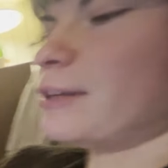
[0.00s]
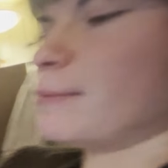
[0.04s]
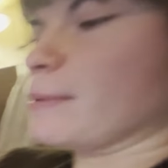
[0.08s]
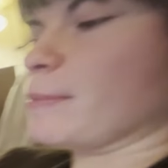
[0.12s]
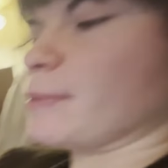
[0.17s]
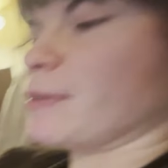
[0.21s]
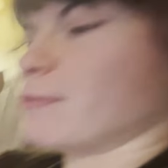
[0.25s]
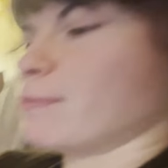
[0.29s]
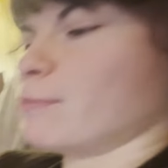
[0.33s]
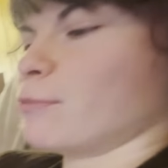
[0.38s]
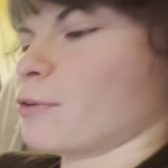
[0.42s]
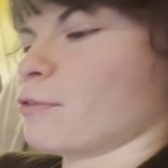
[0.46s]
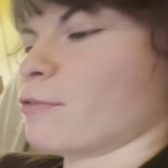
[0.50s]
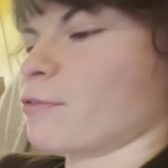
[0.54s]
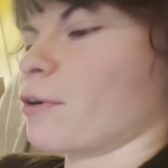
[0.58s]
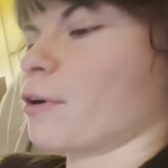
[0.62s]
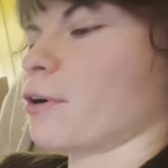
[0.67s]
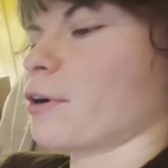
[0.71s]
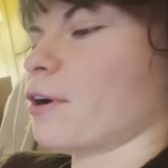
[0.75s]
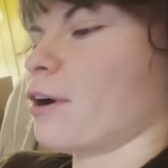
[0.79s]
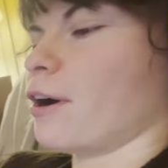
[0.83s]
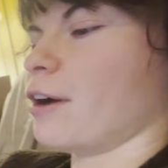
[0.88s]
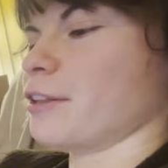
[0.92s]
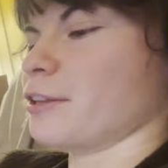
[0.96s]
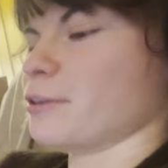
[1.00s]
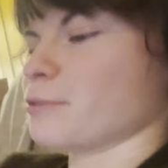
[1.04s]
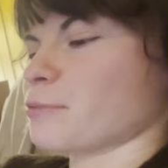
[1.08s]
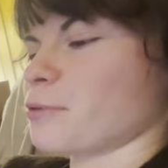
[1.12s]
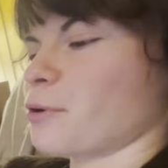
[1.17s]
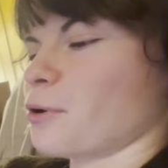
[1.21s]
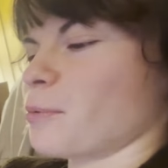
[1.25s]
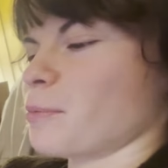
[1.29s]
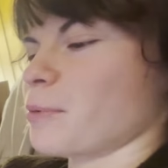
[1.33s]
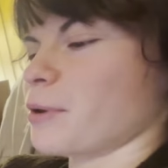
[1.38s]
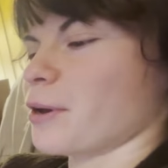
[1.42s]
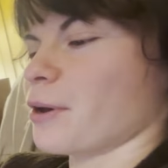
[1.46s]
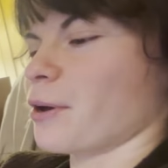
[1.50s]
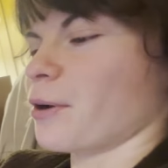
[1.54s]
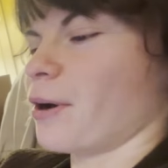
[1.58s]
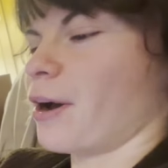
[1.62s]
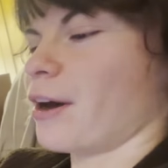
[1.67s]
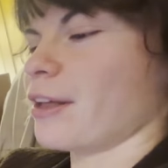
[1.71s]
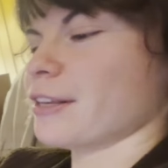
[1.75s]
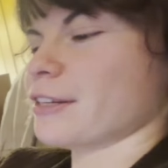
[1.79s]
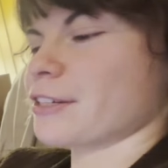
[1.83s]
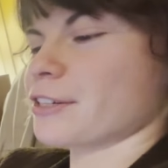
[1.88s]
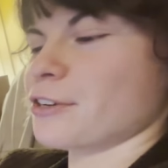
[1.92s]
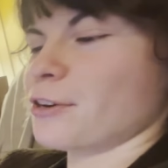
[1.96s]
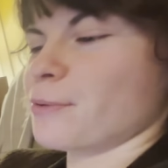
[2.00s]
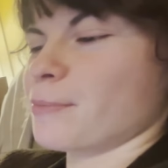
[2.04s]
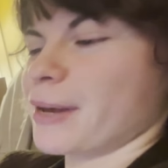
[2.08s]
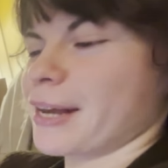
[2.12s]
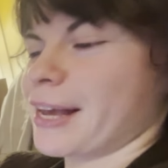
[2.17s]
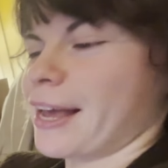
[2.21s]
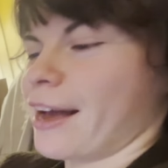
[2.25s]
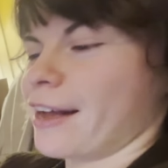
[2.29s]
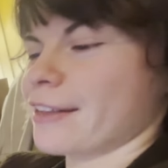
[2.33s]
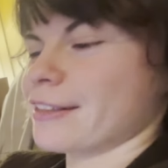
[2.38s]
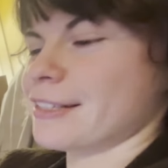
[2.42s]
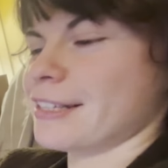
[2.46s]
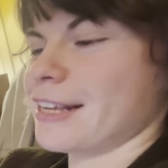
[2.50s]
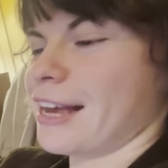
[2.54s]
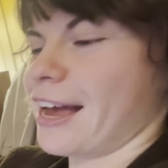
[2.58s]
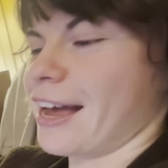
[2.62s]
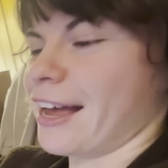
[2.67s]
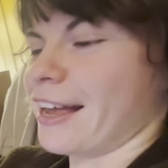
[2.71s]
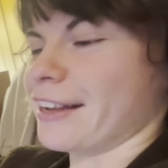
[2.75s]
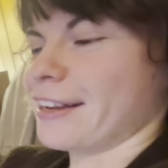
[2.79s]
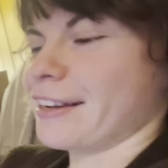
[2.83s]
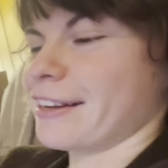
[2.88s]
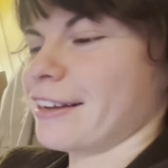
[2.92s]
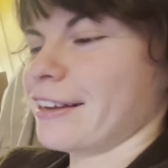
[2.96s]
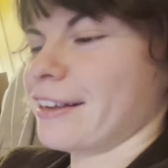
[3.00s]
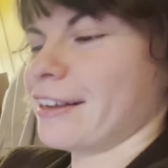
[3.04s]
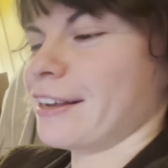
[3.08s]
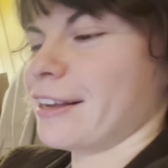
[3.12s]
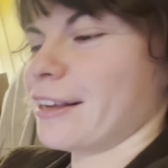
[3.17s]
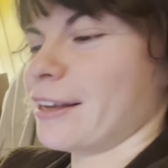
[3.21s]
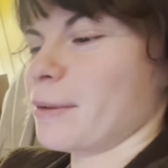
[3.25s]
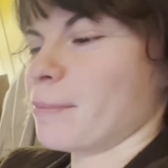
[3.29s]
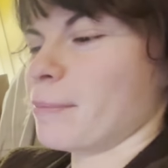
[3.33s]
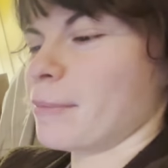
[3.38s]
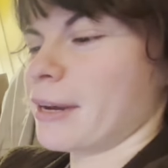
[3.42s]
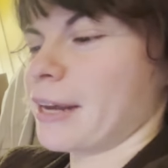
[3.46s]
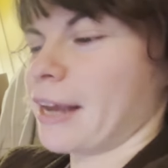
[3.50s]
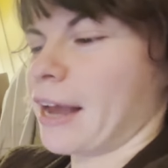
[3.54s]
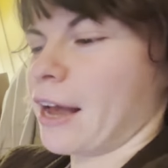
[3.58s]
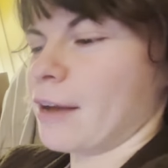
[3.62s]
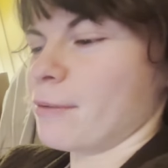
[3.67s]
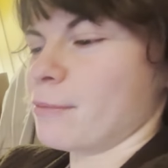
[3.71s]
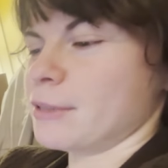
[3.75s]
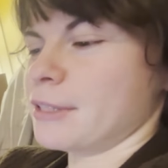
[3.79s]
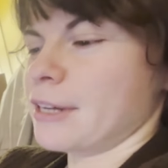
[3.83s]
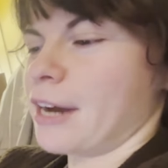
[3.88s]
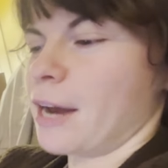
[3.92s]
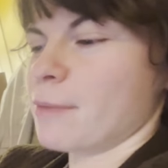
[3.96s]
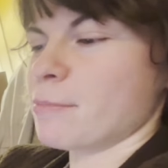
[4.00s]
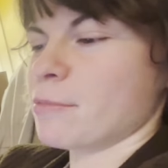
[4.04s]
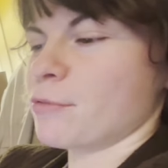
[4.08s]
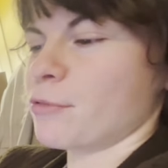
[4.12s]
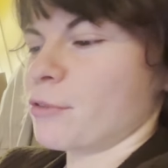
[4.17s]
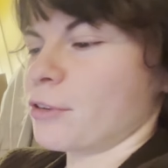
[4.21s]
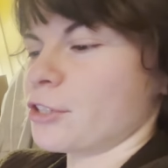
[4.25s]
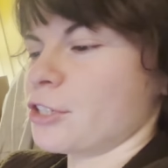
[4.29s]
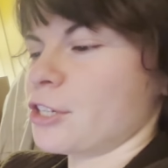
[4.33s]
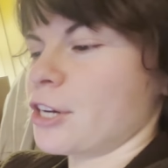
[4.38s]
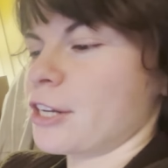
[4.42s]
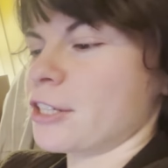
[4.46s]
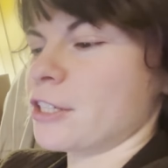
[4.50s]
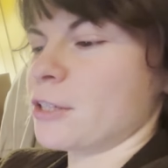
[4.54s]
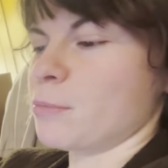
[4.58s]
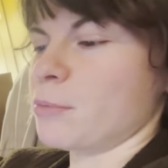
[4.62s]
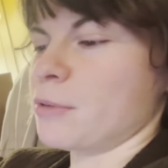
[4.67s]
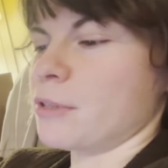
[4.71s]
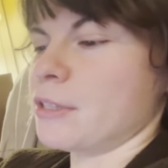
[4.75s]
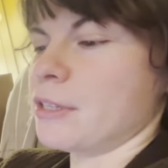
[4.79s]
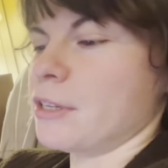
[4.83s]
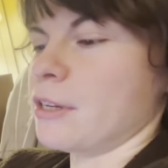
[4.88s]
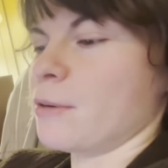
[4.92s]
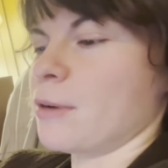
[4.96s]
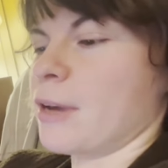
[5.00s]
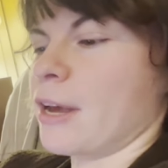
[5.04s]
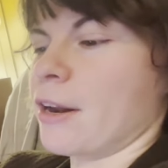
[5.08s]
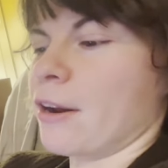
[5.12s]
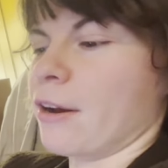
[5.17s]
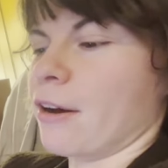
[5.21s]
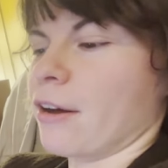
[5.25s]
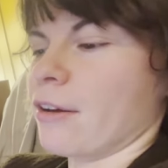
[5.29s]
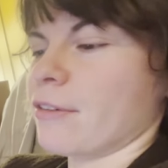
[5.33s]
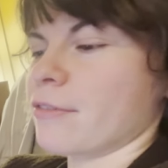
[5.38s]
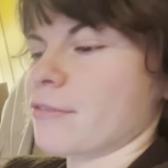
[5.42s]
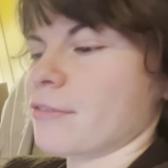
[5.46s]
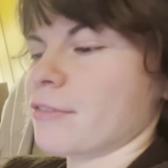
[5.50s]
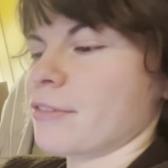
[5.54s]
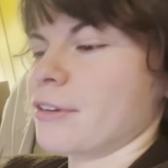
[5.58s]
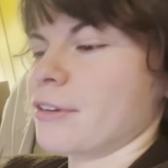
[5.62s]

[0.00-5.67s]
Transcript: might be more far gone than Romeo. How did you know my cat's dead? My cat died before ChatGPT hit off.